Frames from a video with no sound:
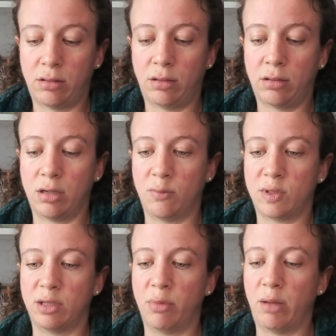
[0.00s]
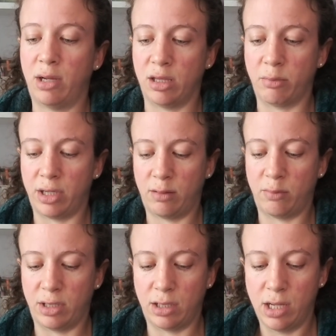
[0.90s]
comes to bite me in the butt,
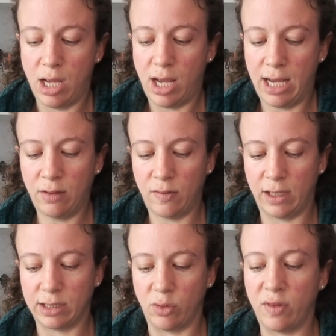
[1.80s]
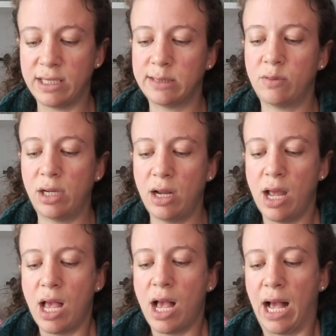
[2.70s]
but I don't think so. This one,
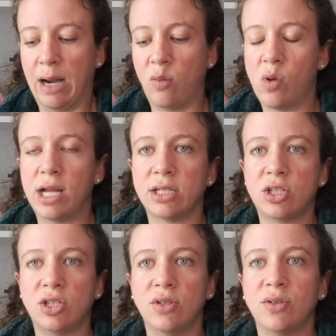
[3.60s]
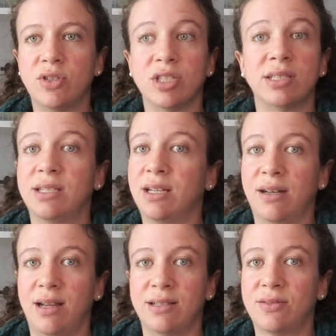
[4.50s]
I want to just get a
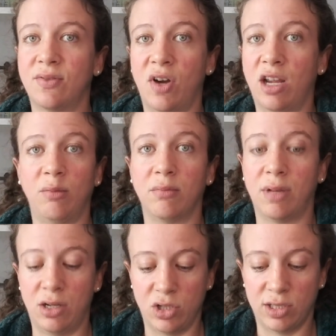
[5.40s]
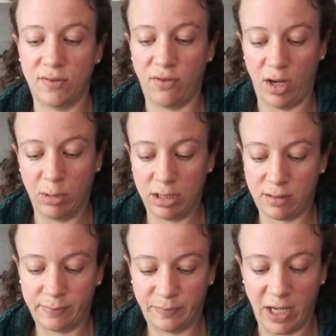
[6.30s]
nice frame and just frame it.
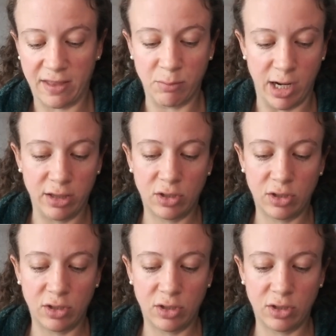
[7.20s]
I think my other